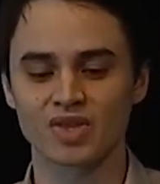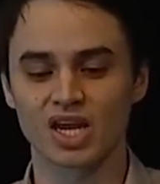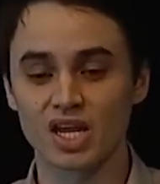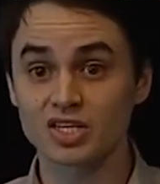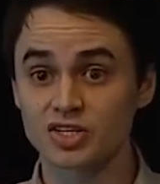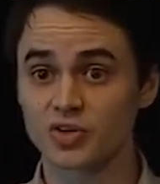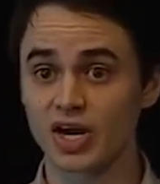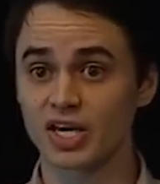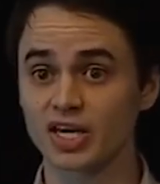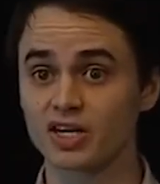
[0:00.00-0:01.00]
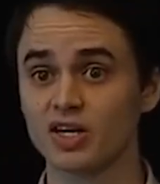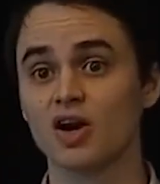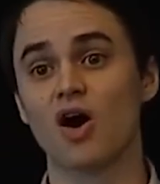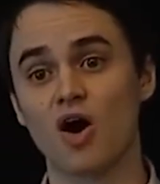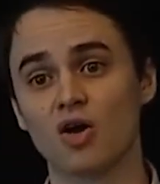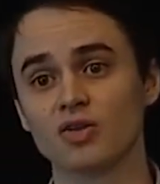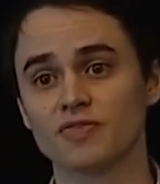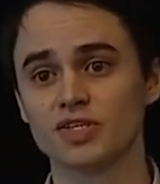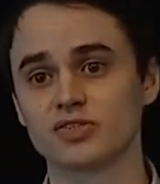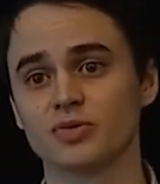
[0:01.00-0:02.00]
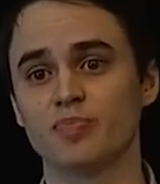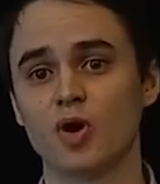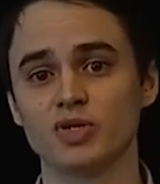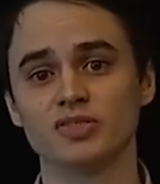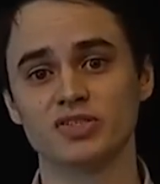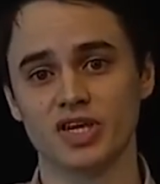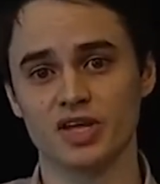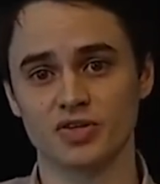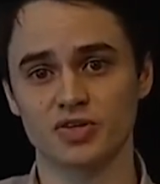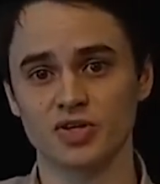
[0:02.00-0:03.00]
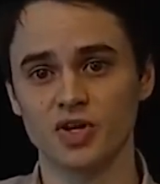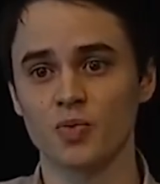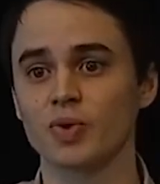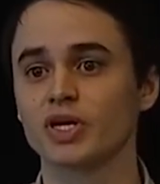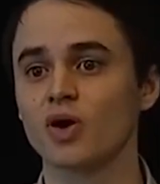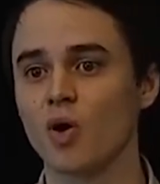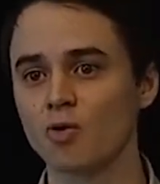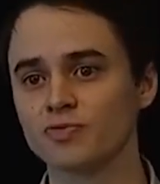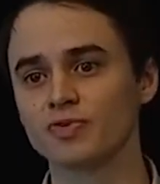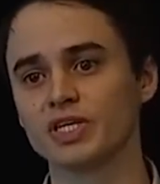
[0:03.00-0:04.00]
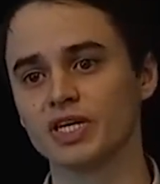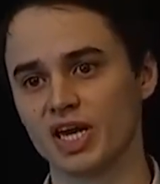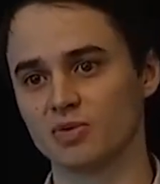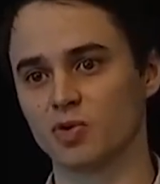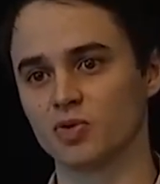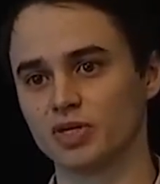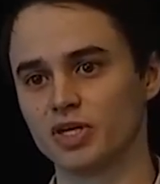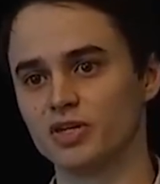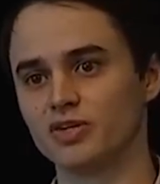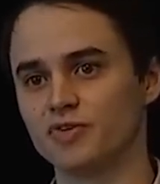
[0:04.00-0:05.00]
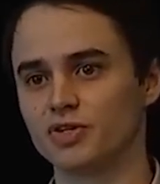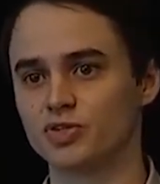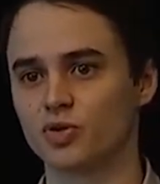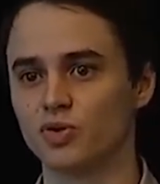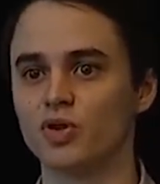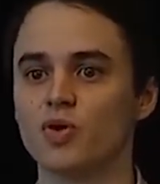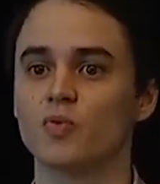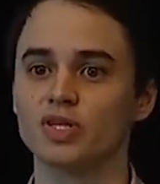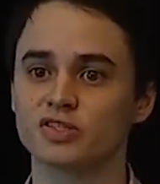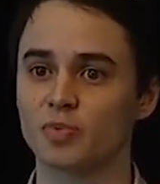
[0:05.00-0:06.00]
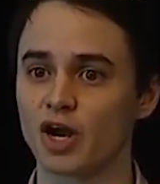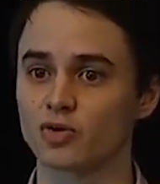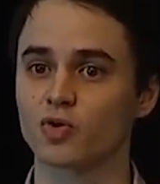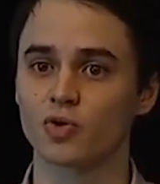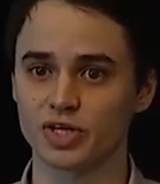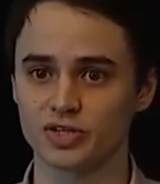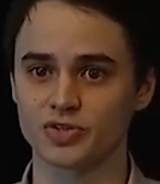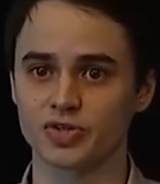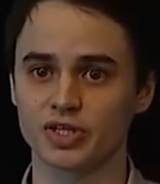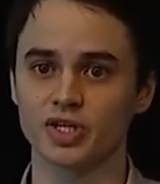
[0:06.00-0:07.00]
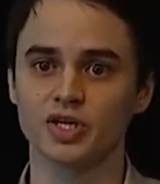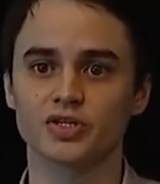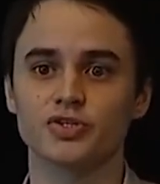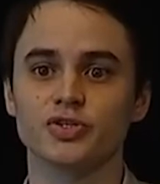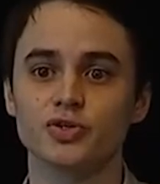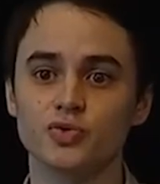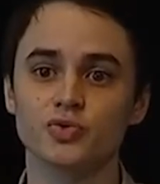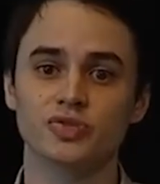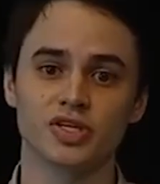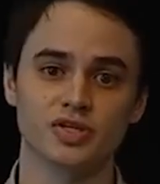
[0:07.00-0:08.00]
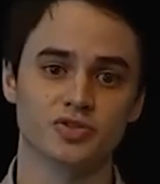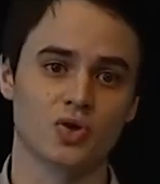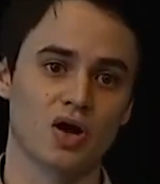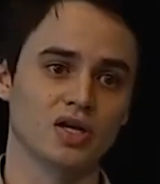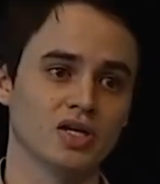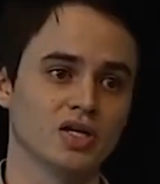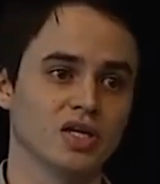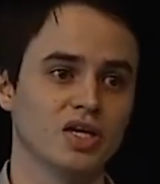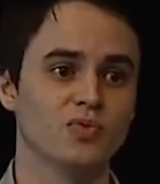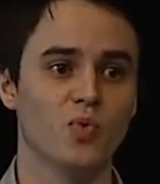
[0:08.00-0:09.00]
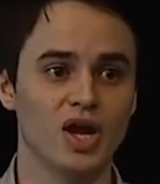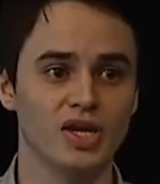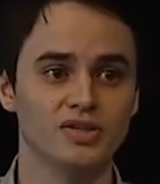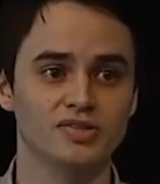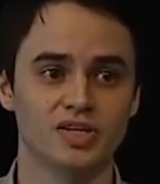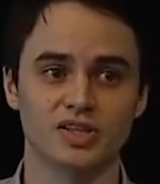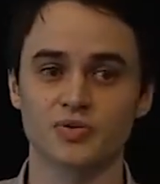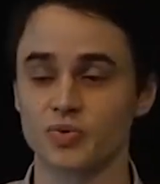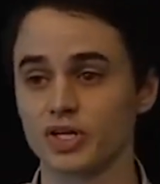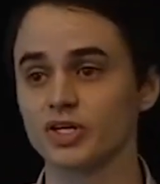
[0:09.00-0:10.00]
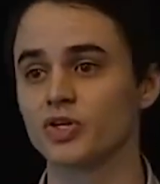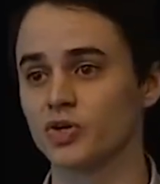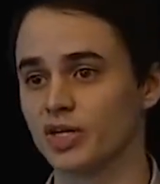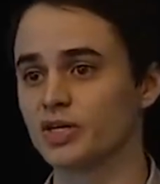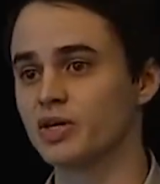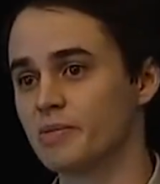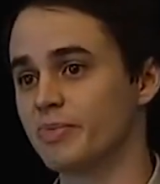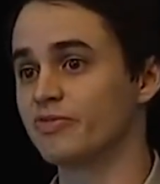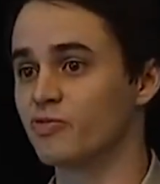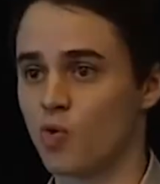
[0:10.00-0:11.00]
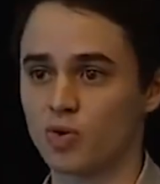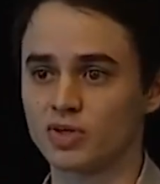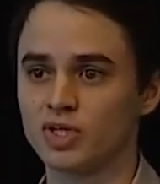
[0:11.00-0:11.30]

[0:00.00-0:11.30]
Integrating all of these components together, we can hopefully enable an individual with spinal cord injury to use their trunk in ways that they really couldn't before.